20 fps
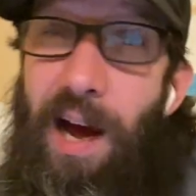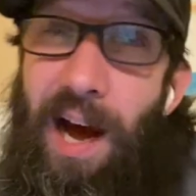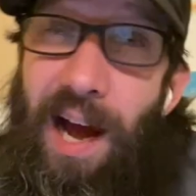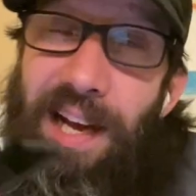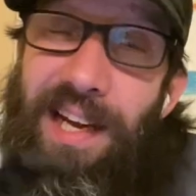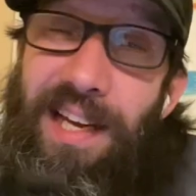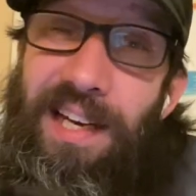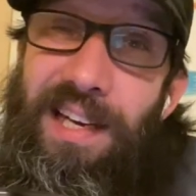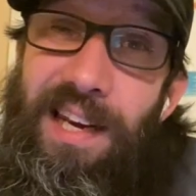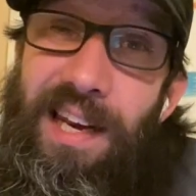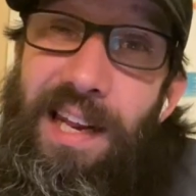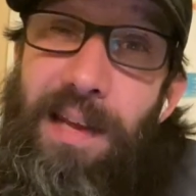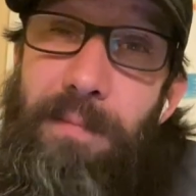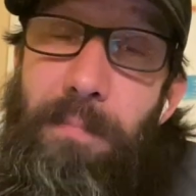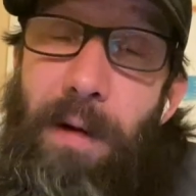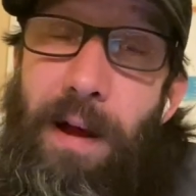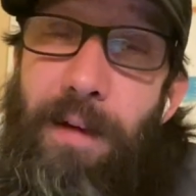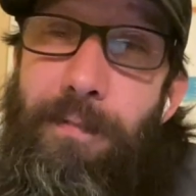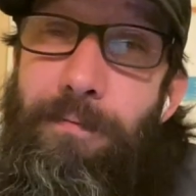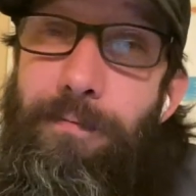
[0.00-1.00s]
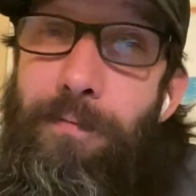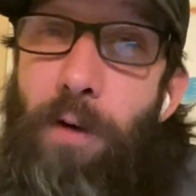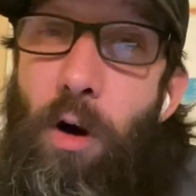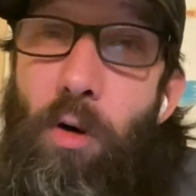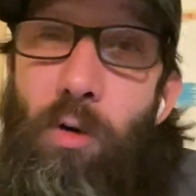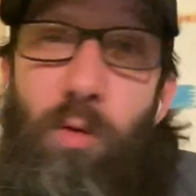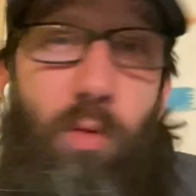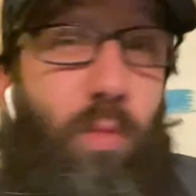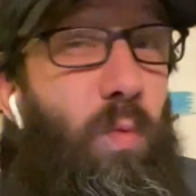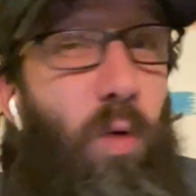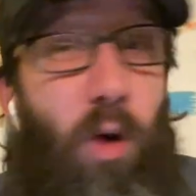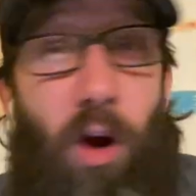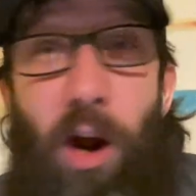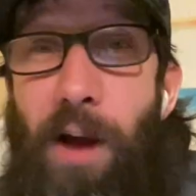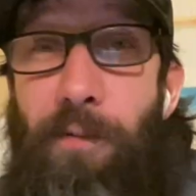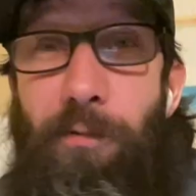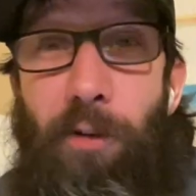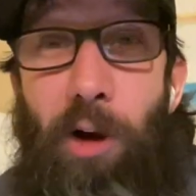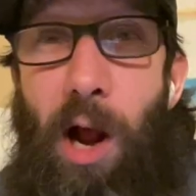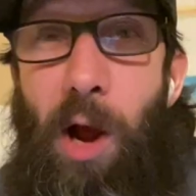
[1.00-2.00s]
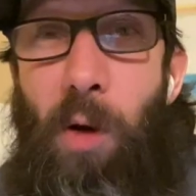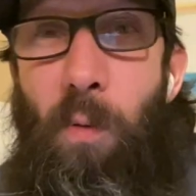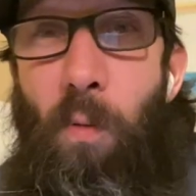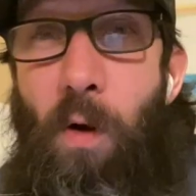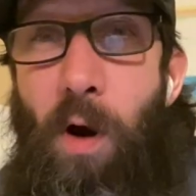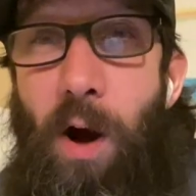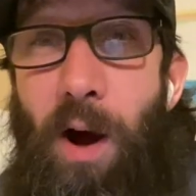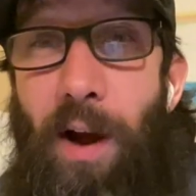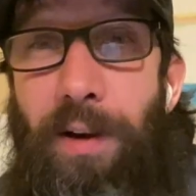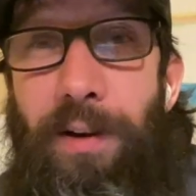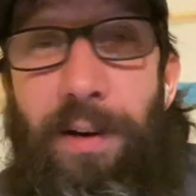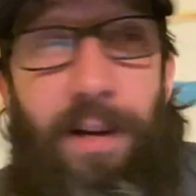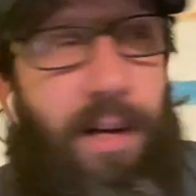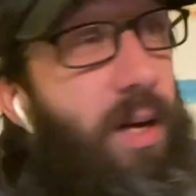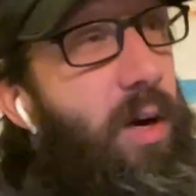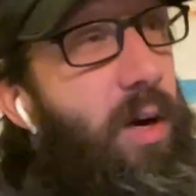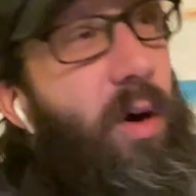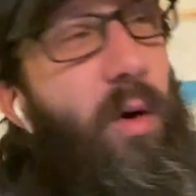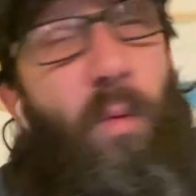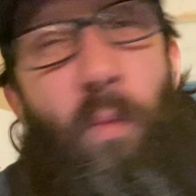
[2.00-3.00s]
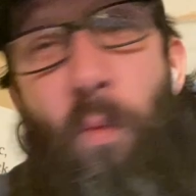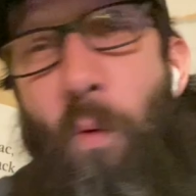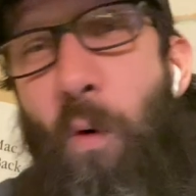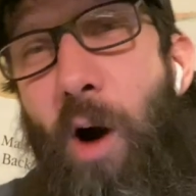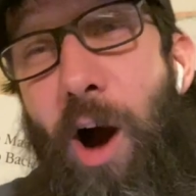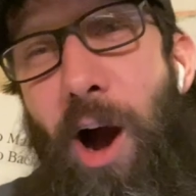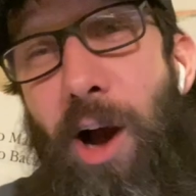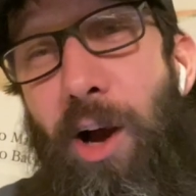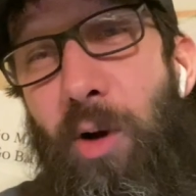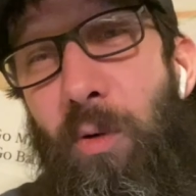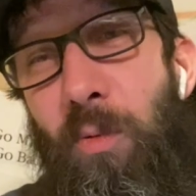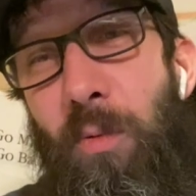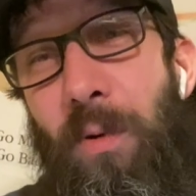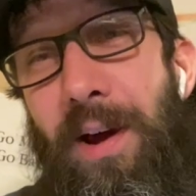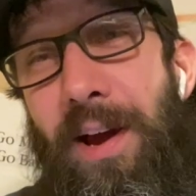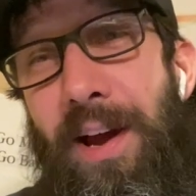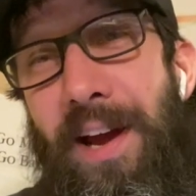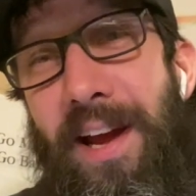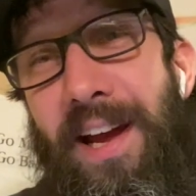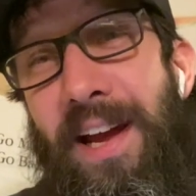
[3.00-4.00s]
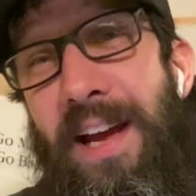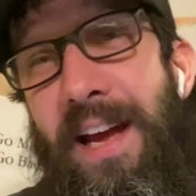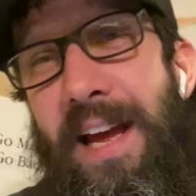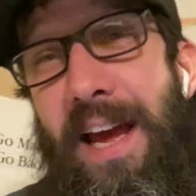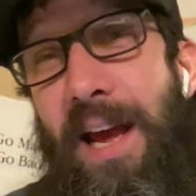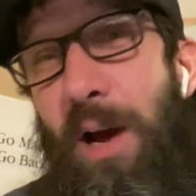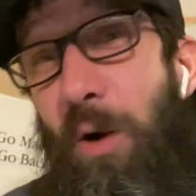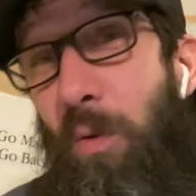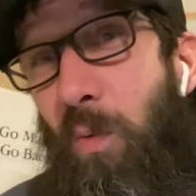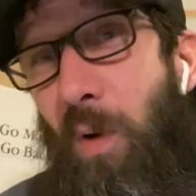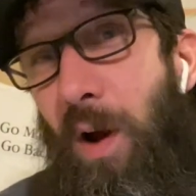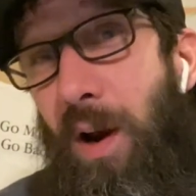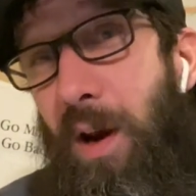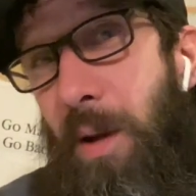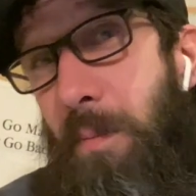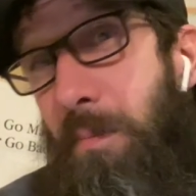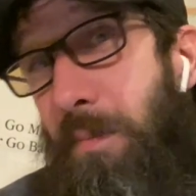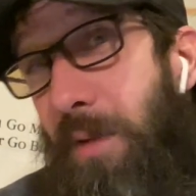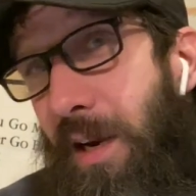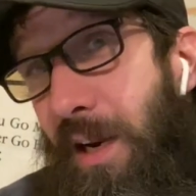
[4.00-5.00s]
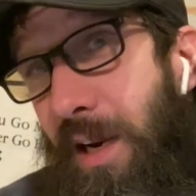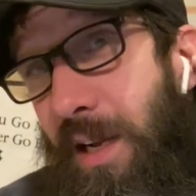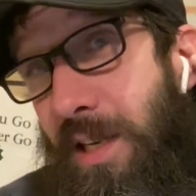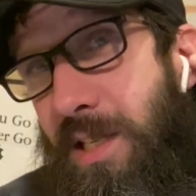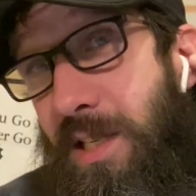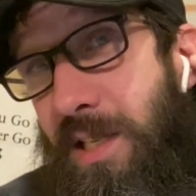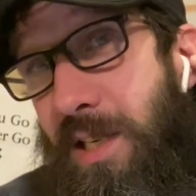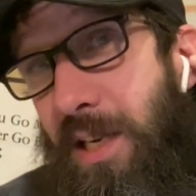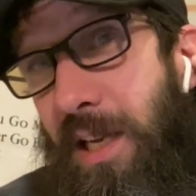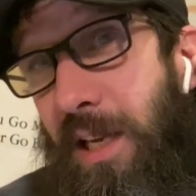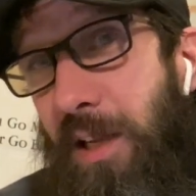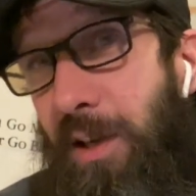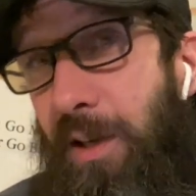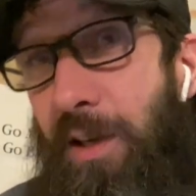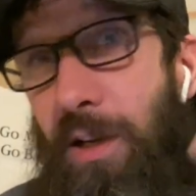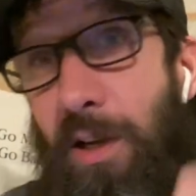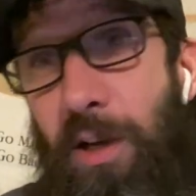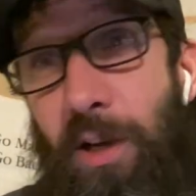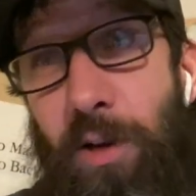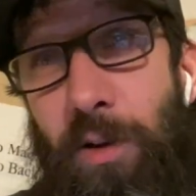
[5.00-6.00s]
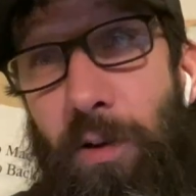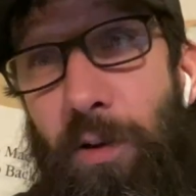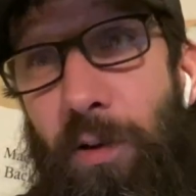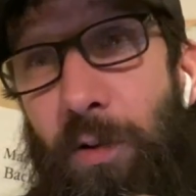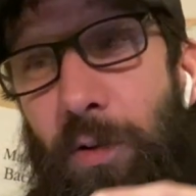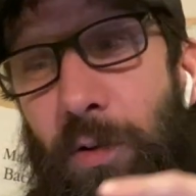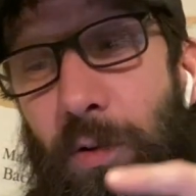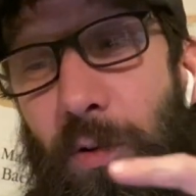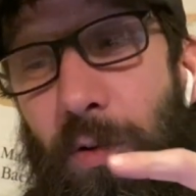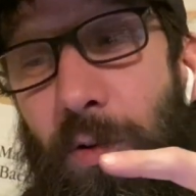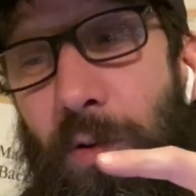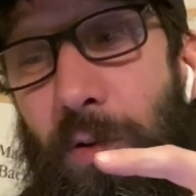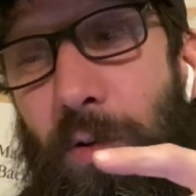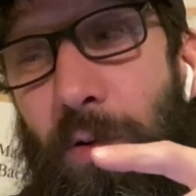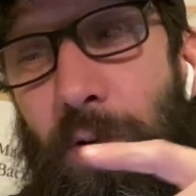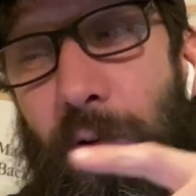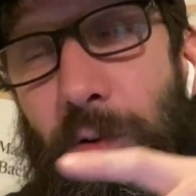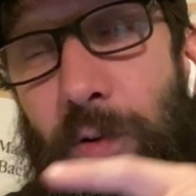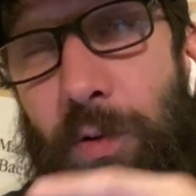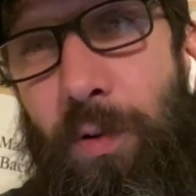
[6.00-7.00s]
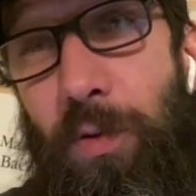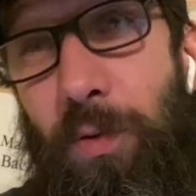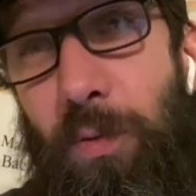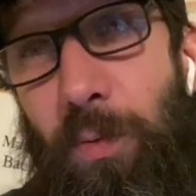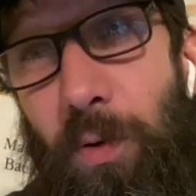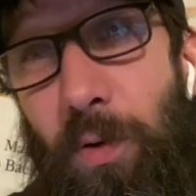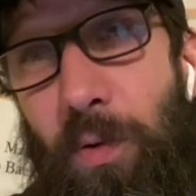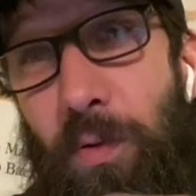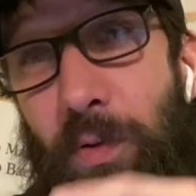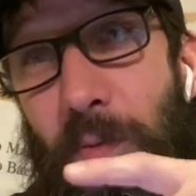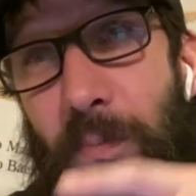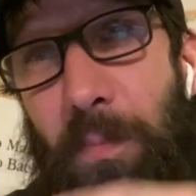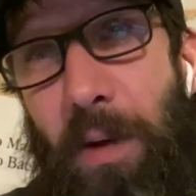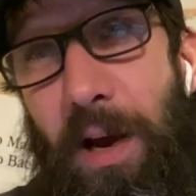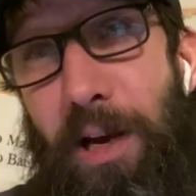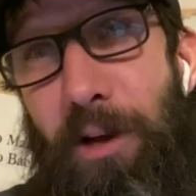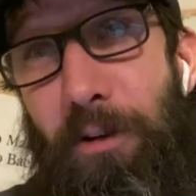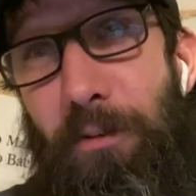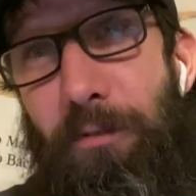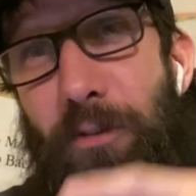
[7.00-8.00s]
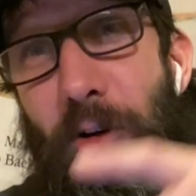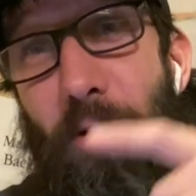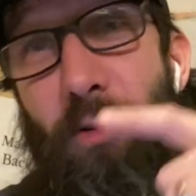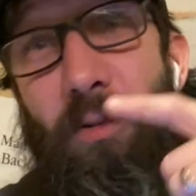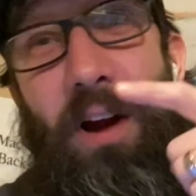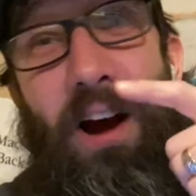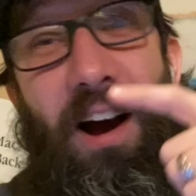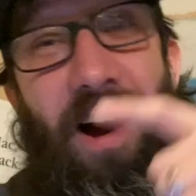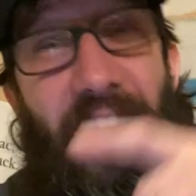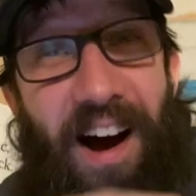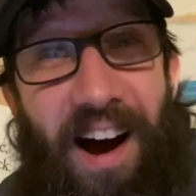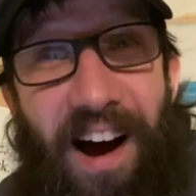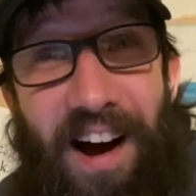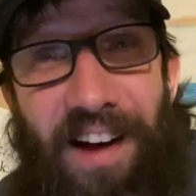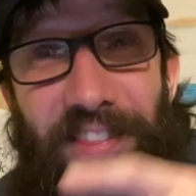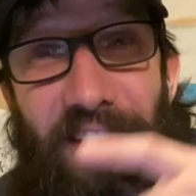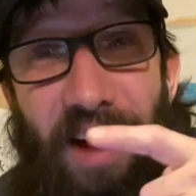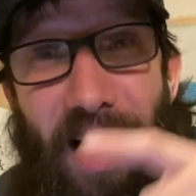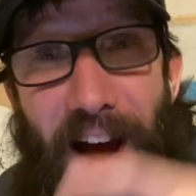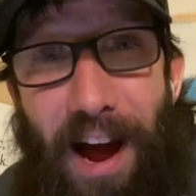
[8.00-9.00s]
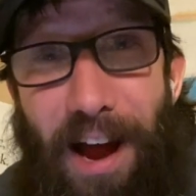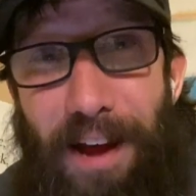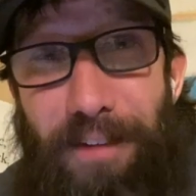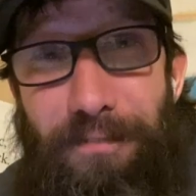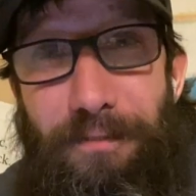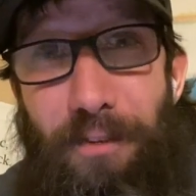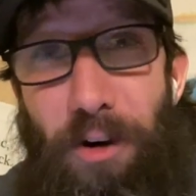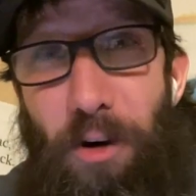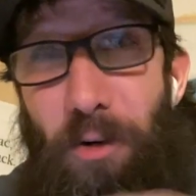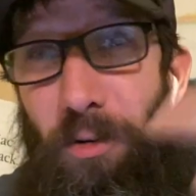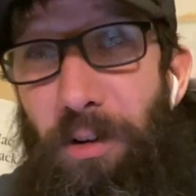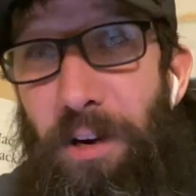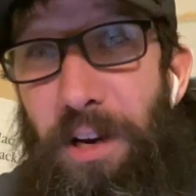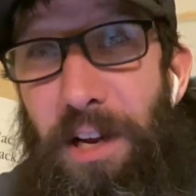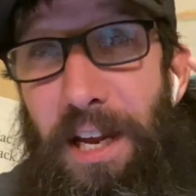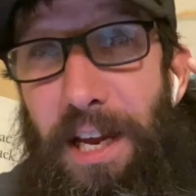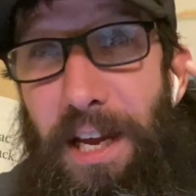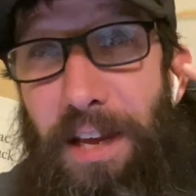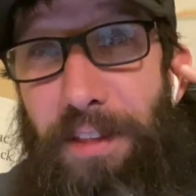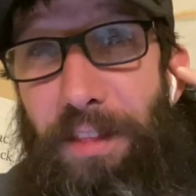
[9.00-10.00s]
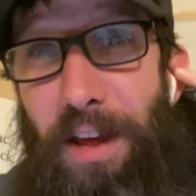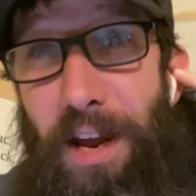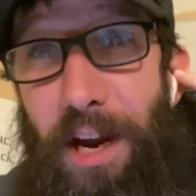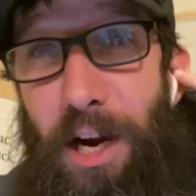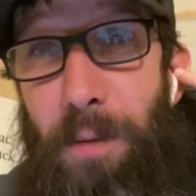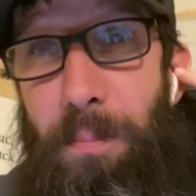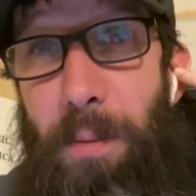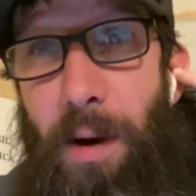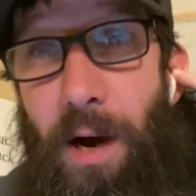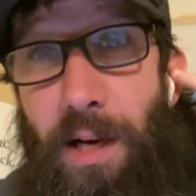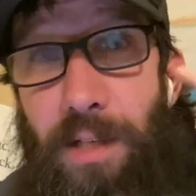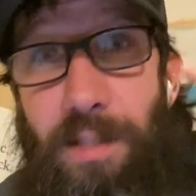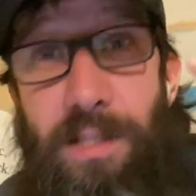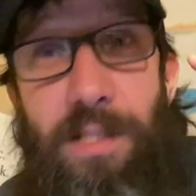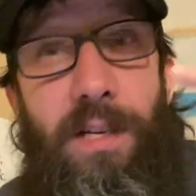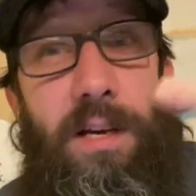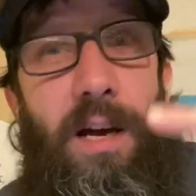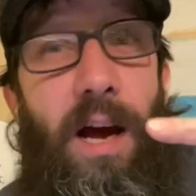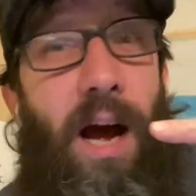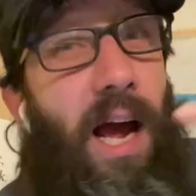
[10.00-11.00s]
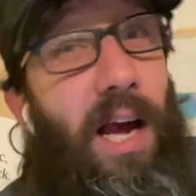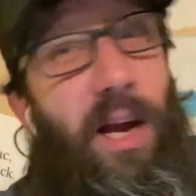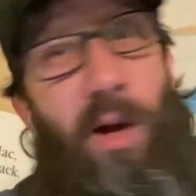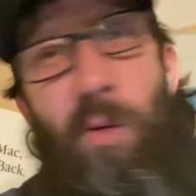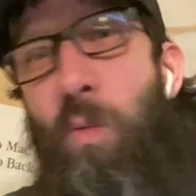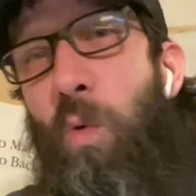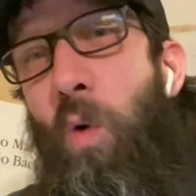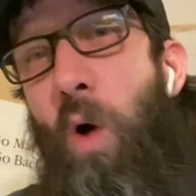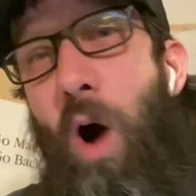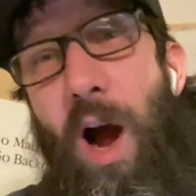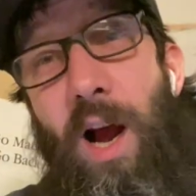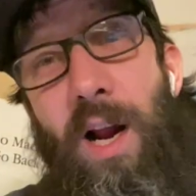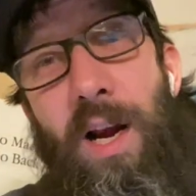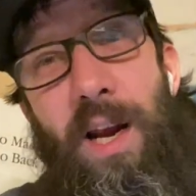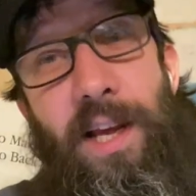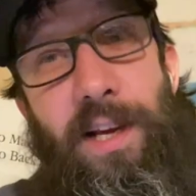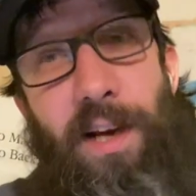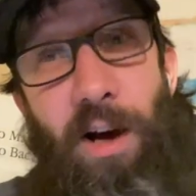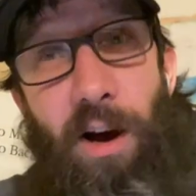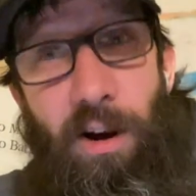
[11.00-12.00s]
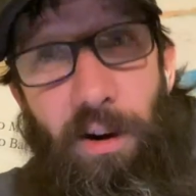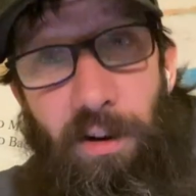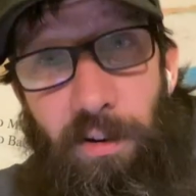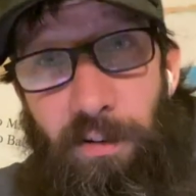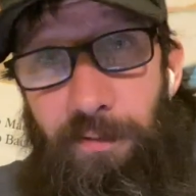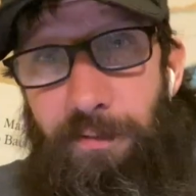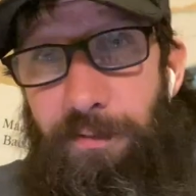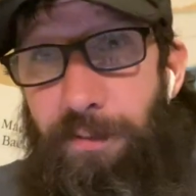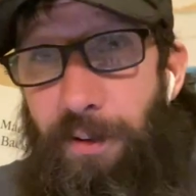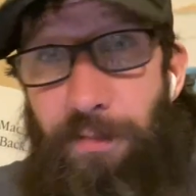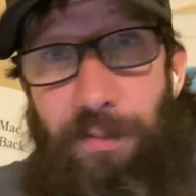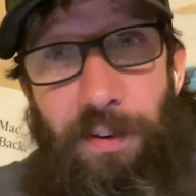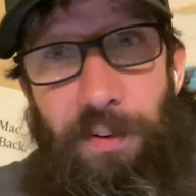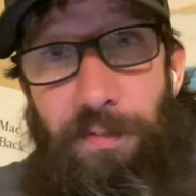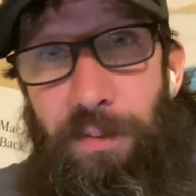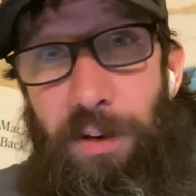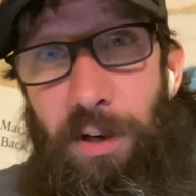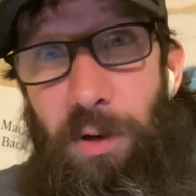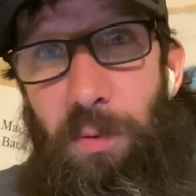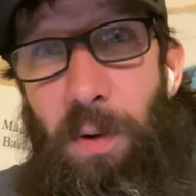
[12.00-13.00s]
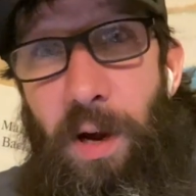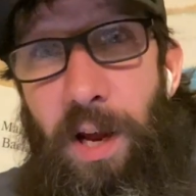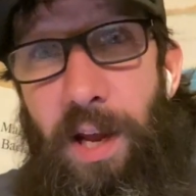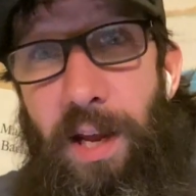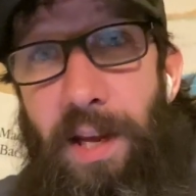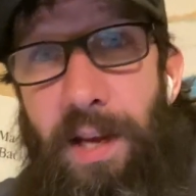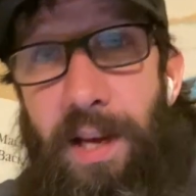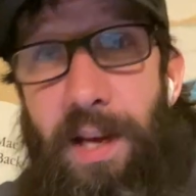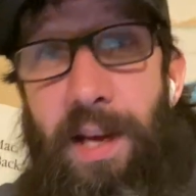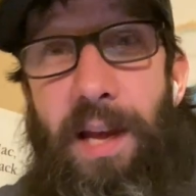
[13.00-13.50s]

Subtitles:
I can leave my phone wherever I want, walk away while I'm listening through the microphone on the iPhone in the AirPods. I can walk like 150 feet away.